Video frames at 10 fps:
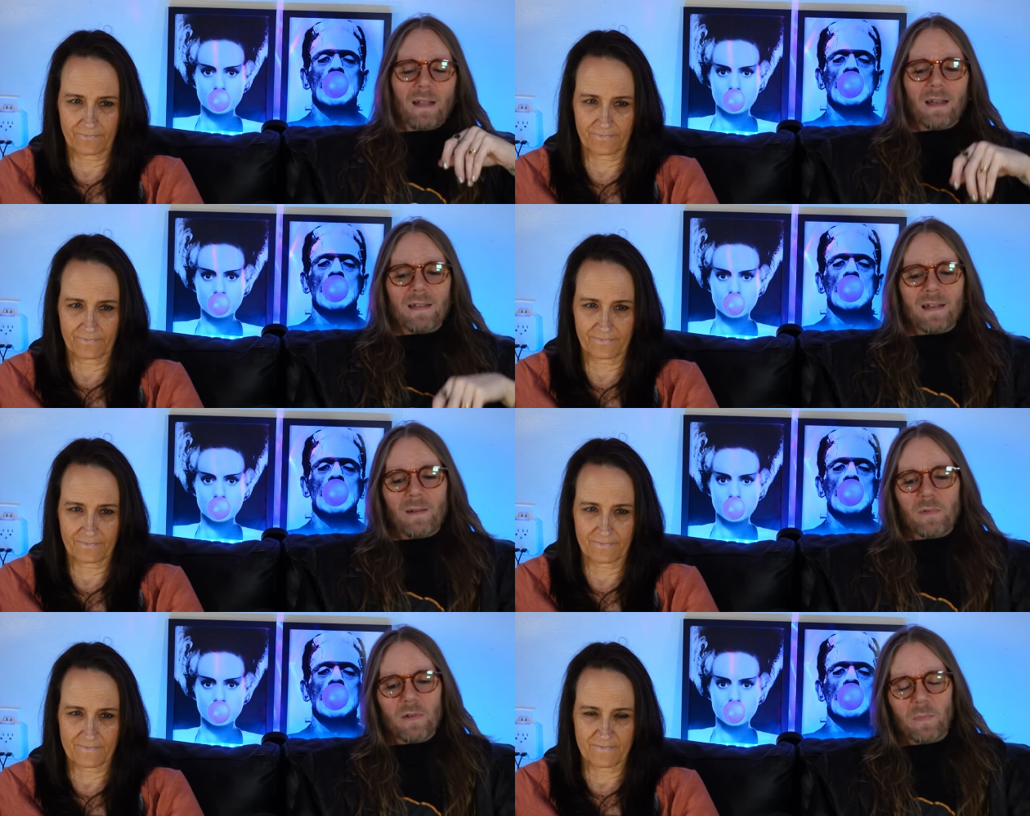Speaker 1: like his
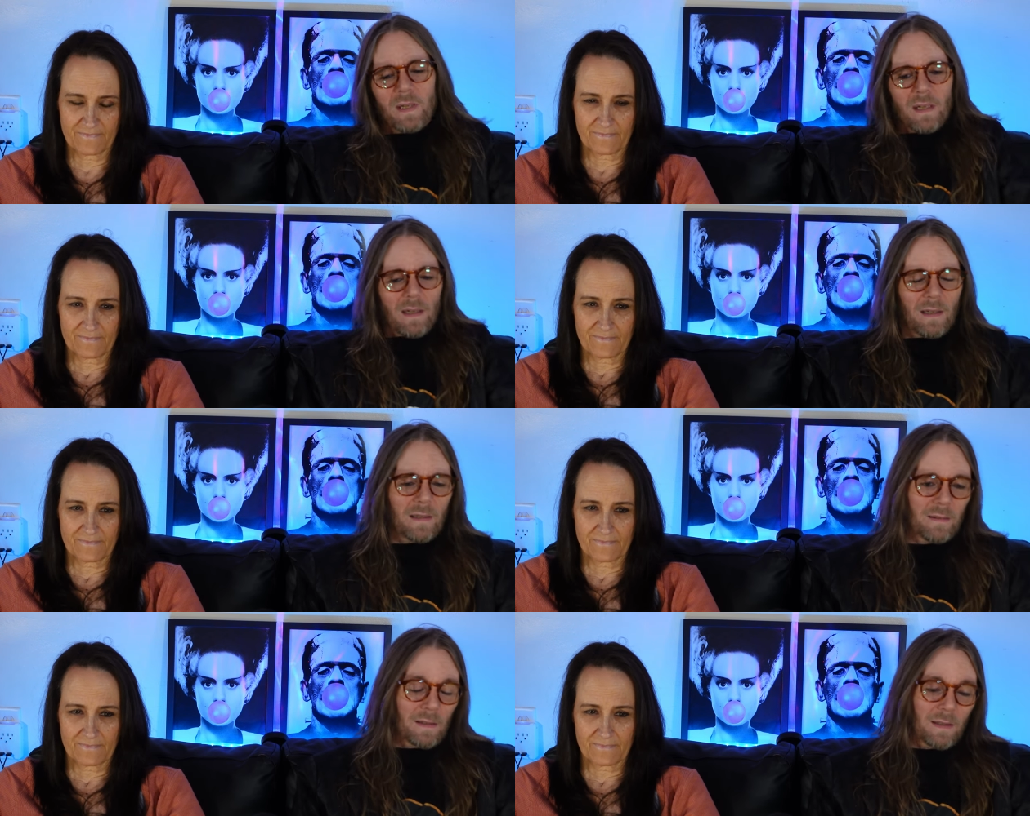name should be
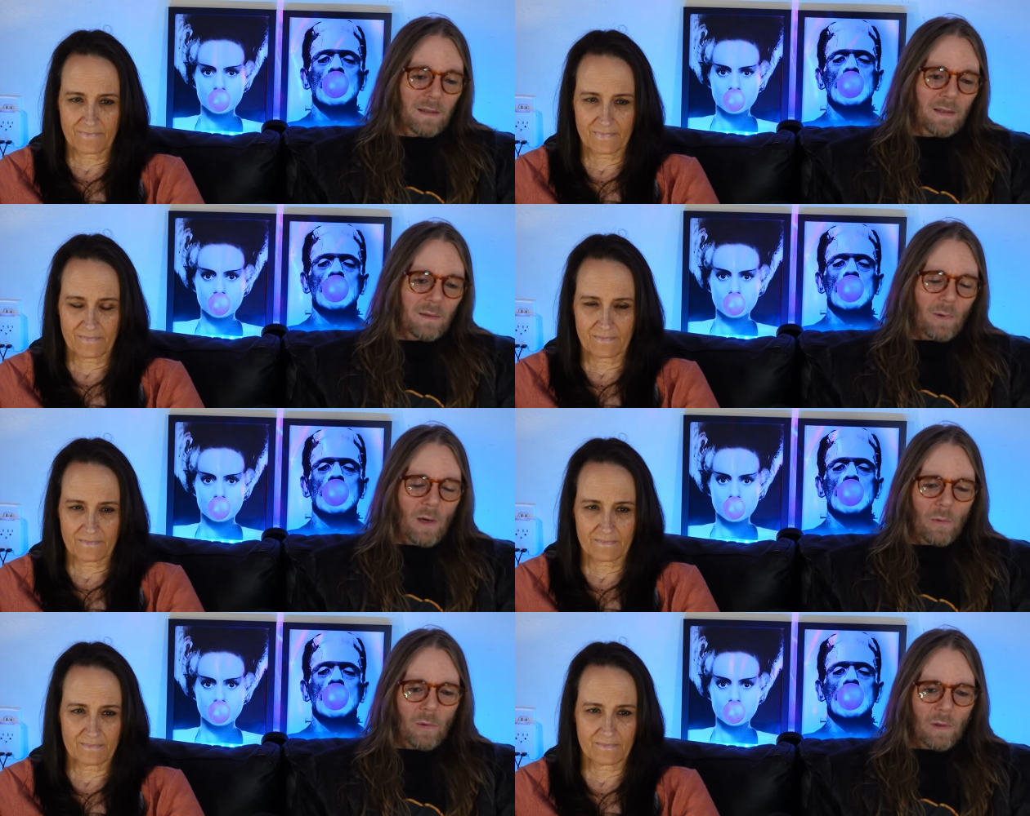uh,
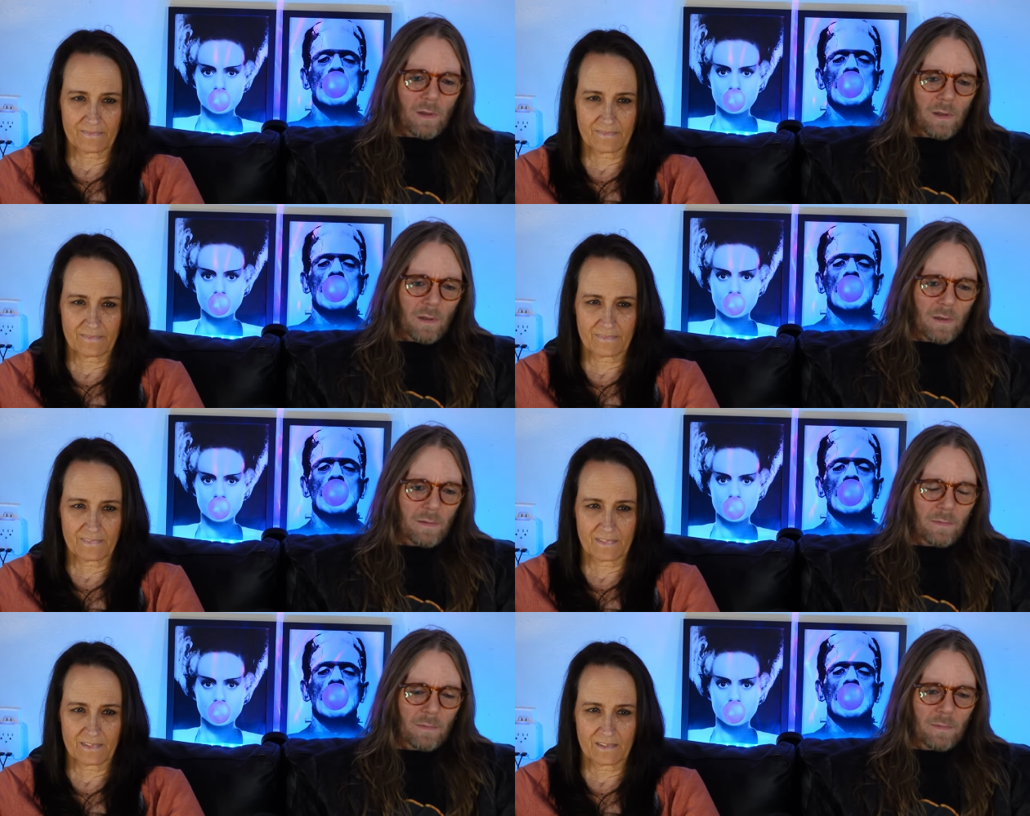Raul or
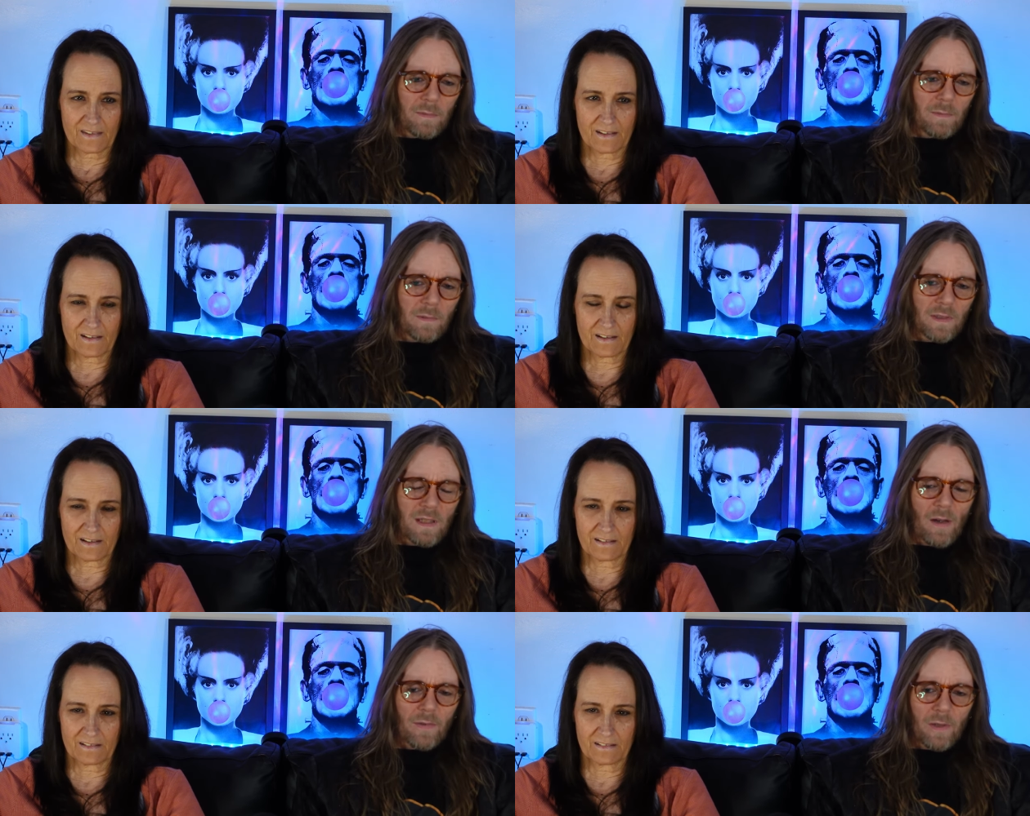yeah.
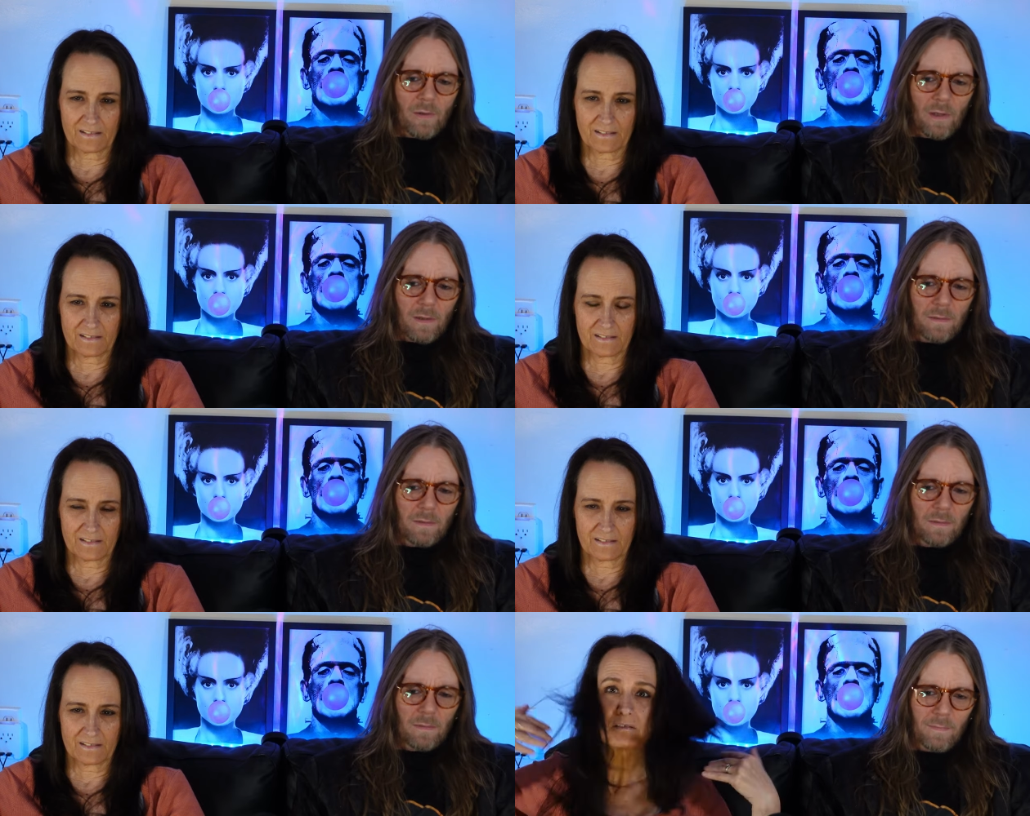Salvador
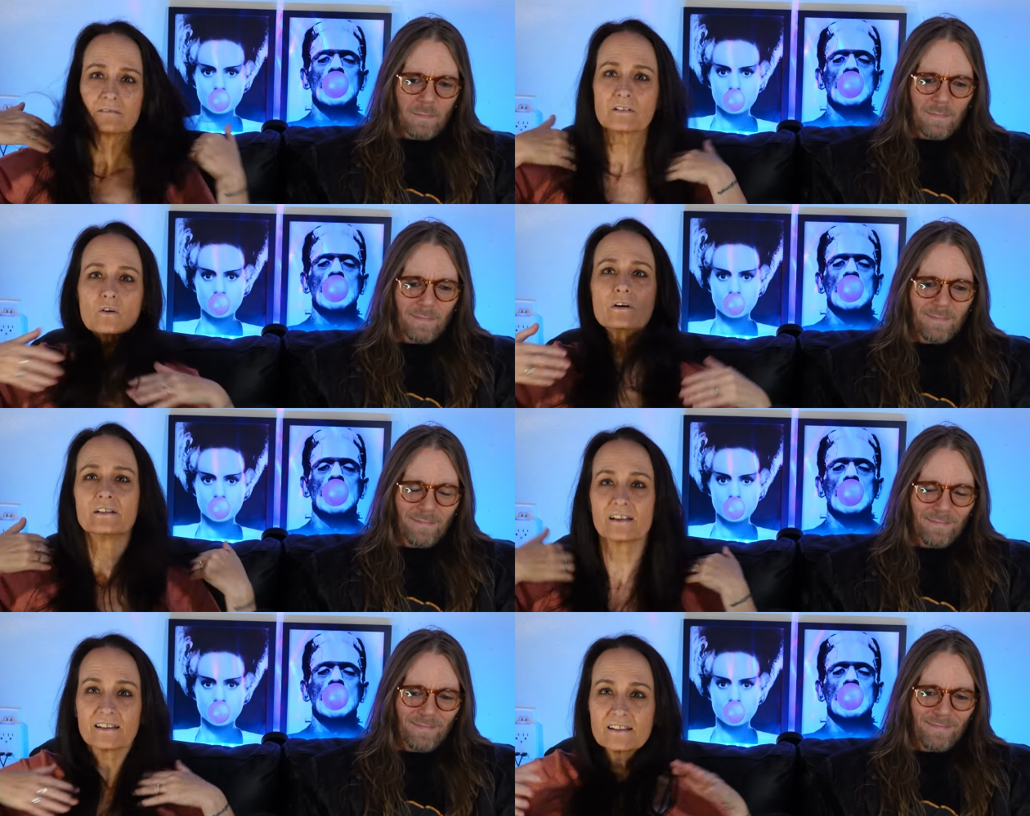
Speaker 2: going
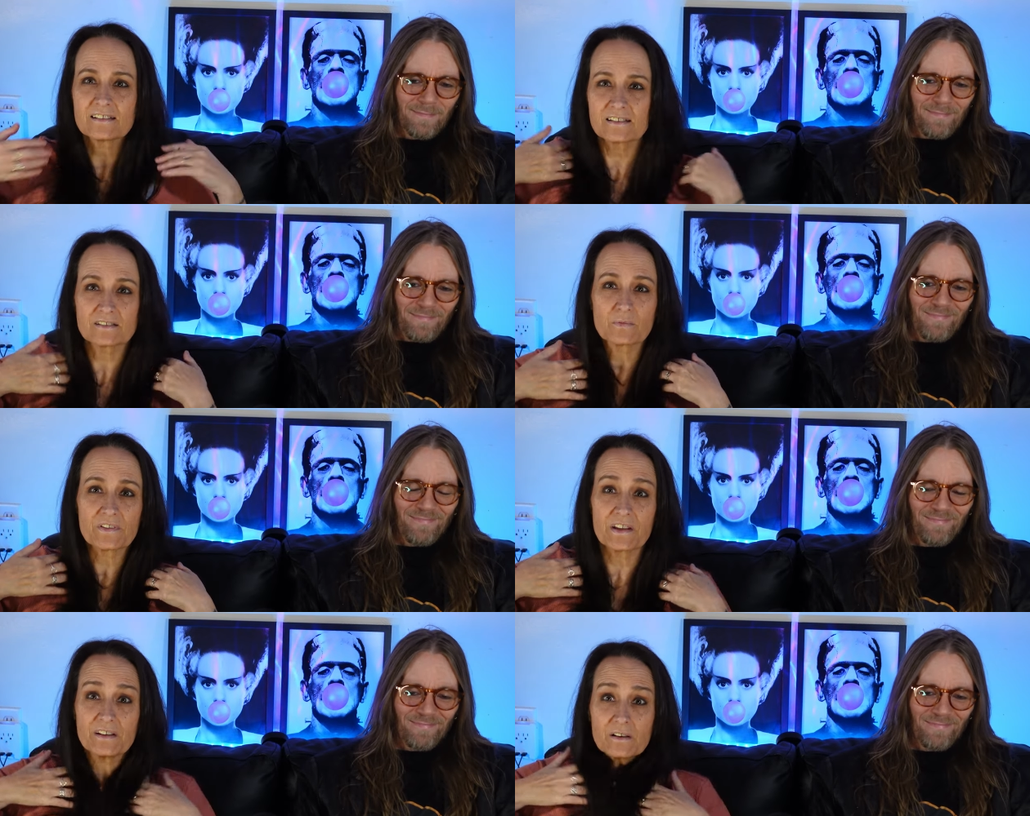like this is what
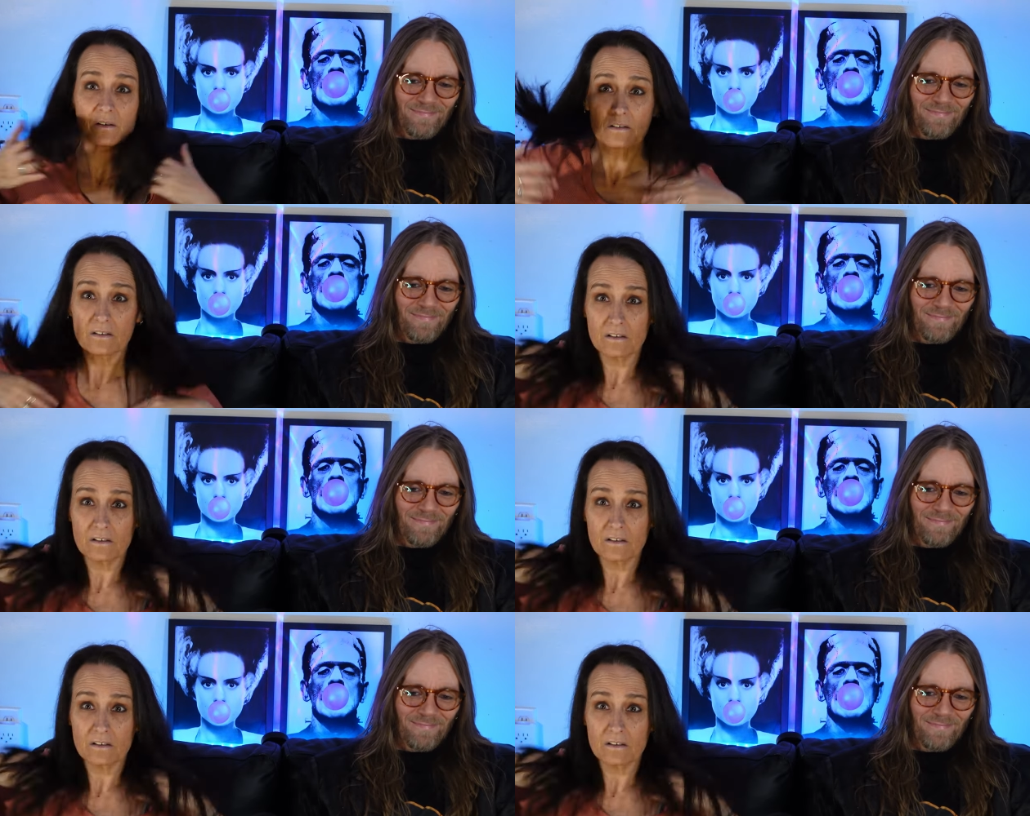they do.